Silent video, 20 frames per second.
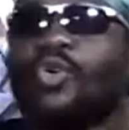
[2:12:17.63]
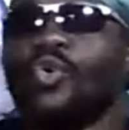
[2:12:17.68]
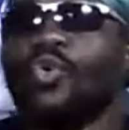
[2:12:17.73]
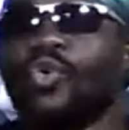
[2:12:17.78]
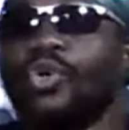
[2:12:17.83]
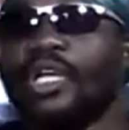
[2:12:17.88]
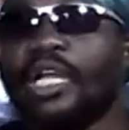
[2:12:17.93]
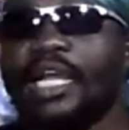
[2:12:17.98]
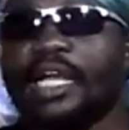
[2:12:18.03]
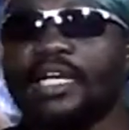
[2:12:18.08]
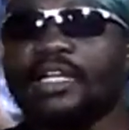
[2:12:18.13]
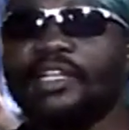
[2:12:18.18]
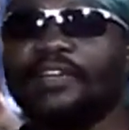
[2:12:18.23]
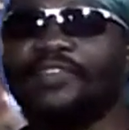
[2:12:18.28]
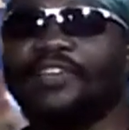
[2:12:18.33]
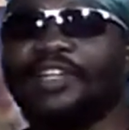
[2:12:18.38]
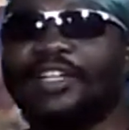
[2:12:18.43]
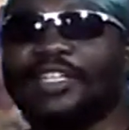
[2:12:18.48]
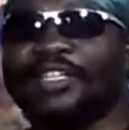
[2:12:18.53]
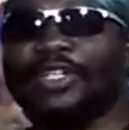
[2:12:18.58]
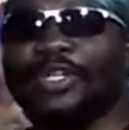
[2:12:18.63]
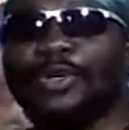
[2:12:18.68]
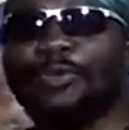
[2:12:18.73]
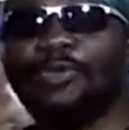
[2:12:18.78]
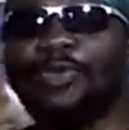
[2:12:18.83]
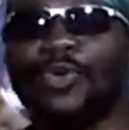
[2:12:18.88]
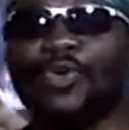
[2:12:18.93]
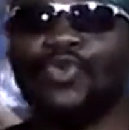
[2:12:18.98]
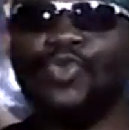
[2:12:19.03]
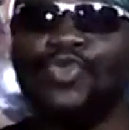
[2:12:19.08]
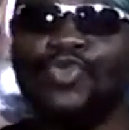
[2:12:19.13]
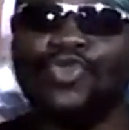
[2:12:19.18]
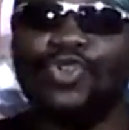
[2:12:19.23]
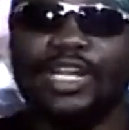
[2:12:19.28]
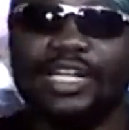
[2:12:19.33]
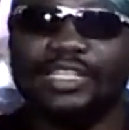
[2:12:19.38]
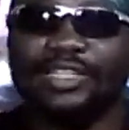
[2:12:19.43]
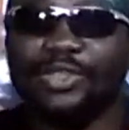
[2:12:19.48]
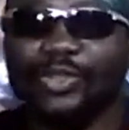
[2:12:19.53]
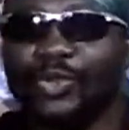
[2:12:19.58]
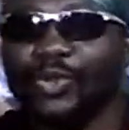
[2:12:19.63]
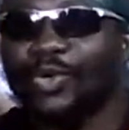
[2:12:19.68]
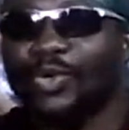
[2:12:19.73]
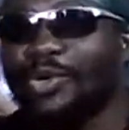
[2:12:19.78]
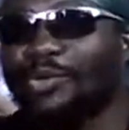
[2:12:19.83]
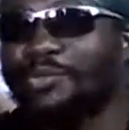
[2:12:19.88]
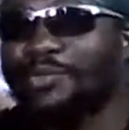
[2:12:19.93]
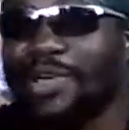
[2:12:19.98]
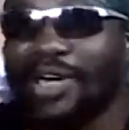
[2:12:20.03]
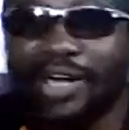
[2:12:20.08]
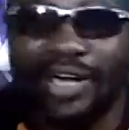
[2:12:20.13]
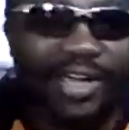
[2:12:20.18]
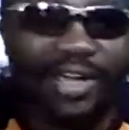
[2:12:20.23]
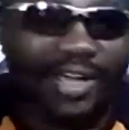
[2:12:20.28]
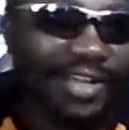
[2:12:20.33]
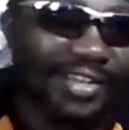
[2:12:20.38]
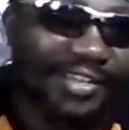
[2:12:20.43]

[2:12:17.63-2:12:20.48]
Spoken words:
cool like ever the term, cool as cucumber.